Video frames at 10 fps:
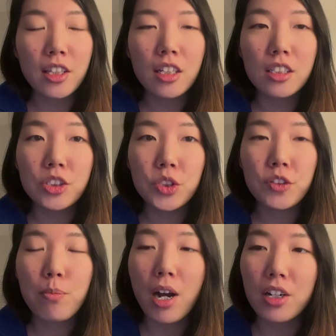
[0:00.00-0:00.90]
in the history
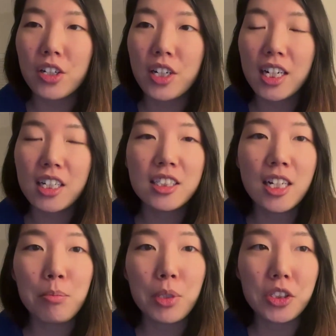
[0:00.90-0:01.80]
of modern and
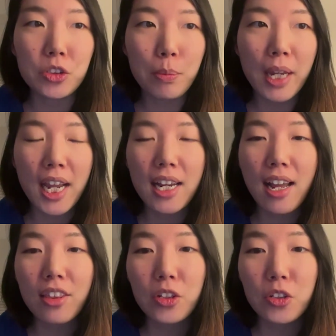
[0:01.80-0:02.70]
contemporary Japan
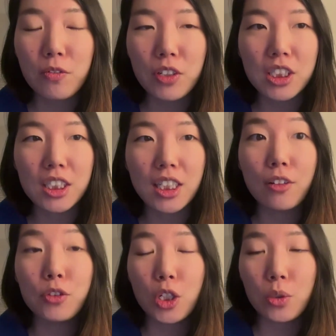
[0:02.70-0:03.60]
at the University
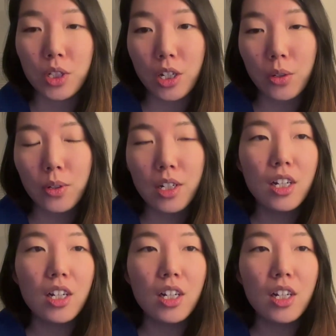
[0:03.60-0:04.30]
of Tokyo.